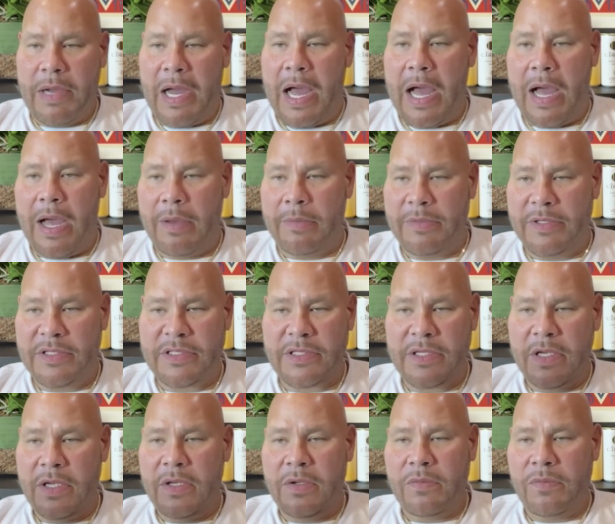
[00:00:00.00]

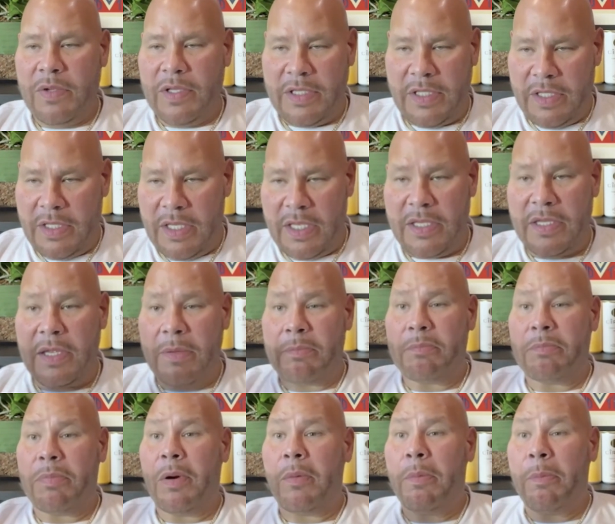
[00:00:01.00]
Bahamas, rented in
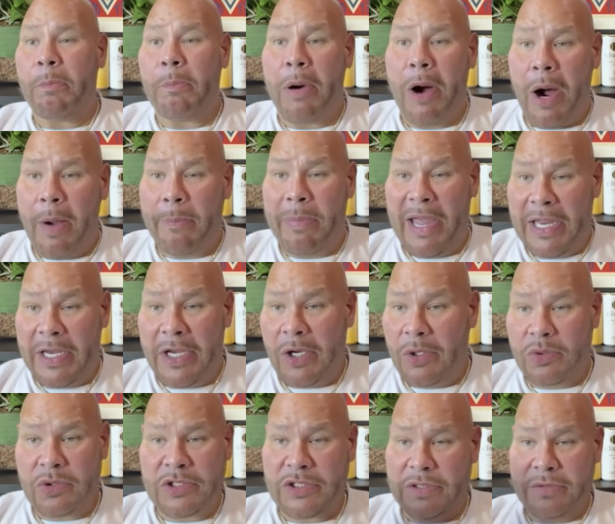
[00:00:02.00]

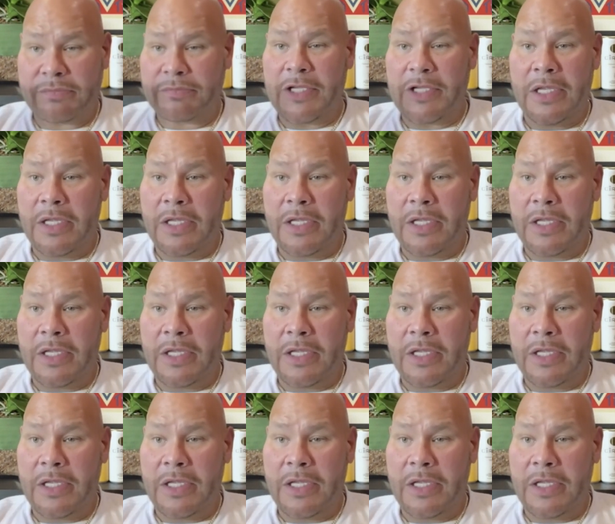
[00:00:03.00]
Barbados,